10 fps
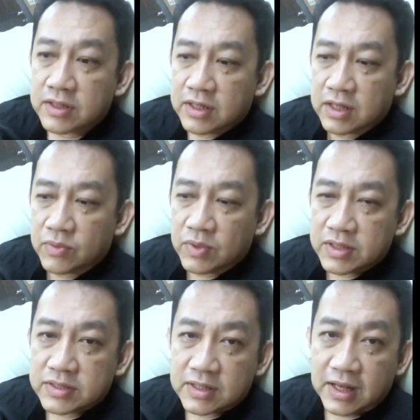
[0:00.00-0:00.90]
In other
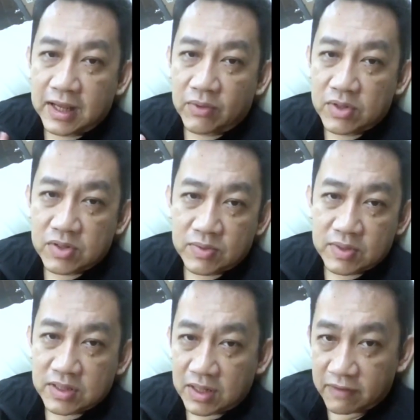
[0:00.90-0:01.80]
words, language
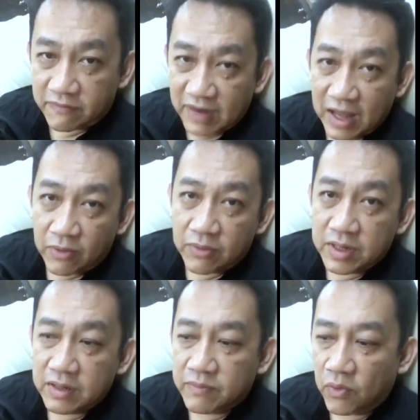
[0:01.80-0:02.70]
which are
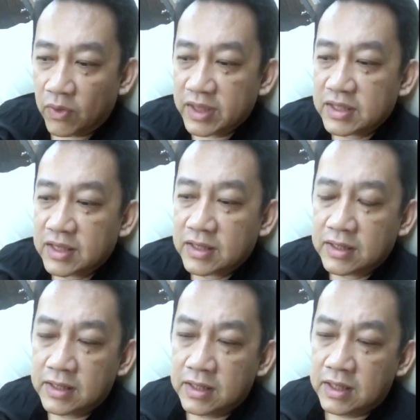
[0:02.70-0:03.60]
flowery, poetic,
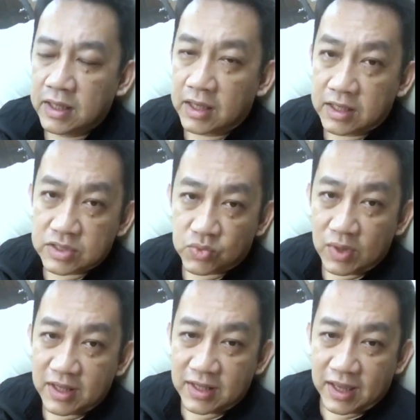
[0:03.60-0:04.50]
as
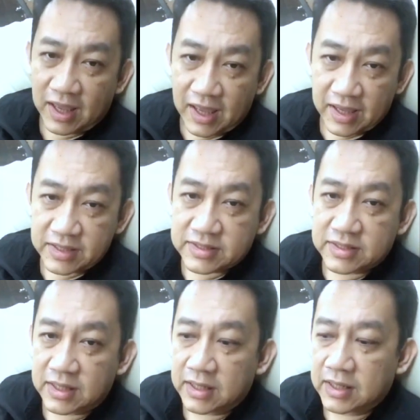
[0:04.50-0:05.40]
well
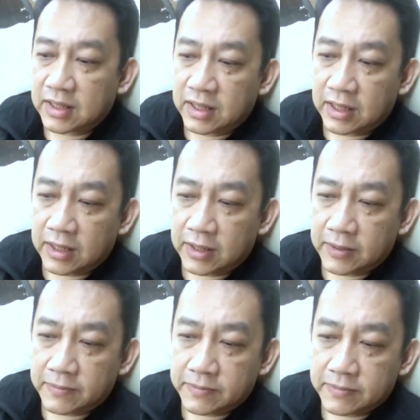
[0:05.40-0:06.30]
as
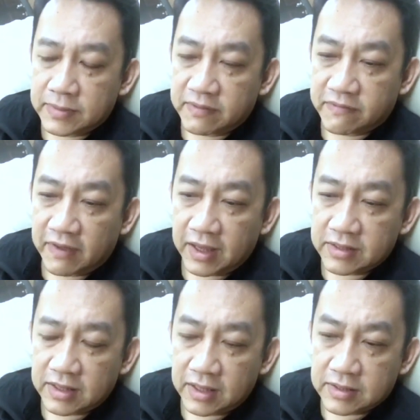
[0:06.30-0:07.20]
um, the
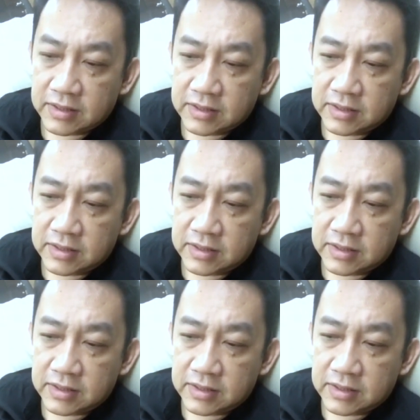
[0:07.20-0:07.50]
fact that